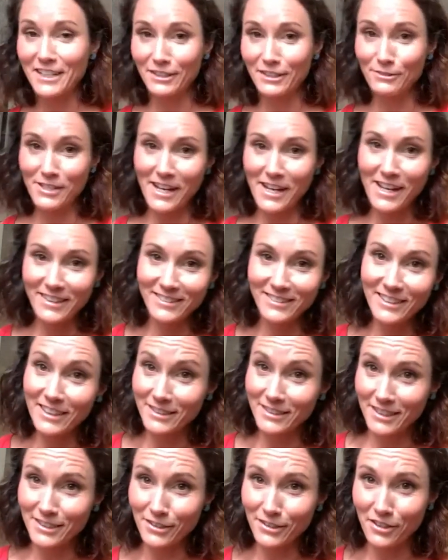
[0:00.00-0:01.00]
you, Dad, because
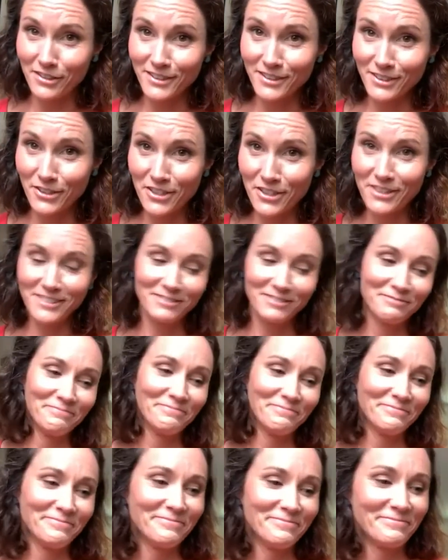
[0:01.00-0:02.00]
he's on this call.
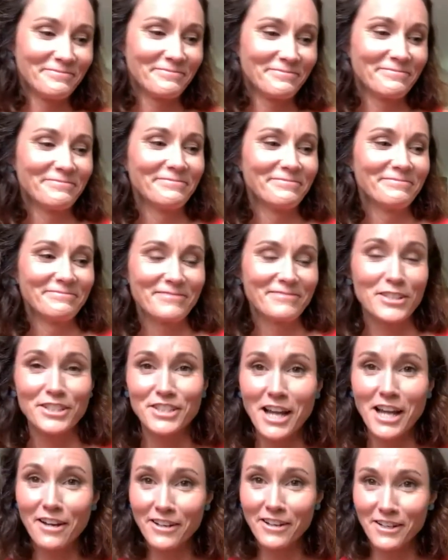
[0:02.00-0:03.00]

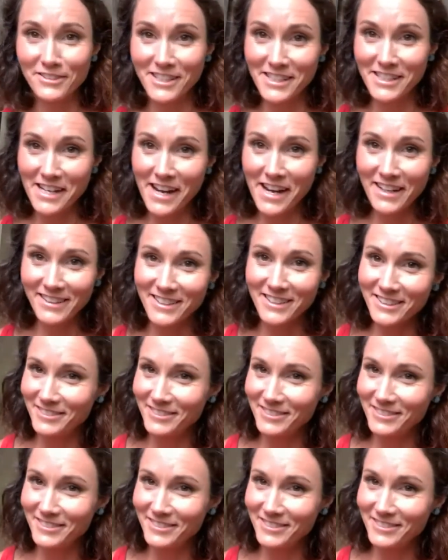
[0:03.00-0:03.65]
Shout out to Dad.